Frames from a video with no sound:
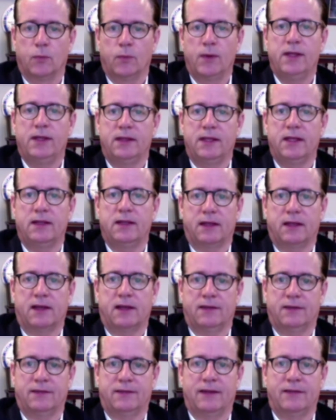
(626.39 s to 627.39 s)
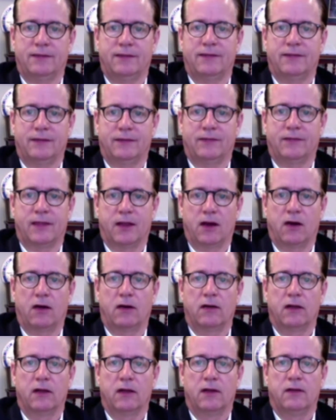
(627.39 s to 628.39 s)
We think the consensus is
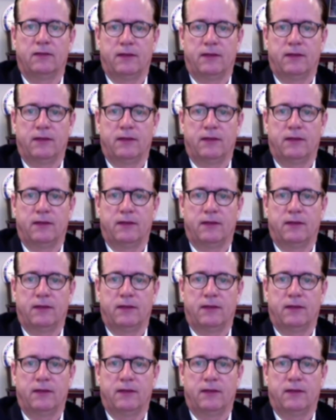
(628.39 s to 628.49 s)
there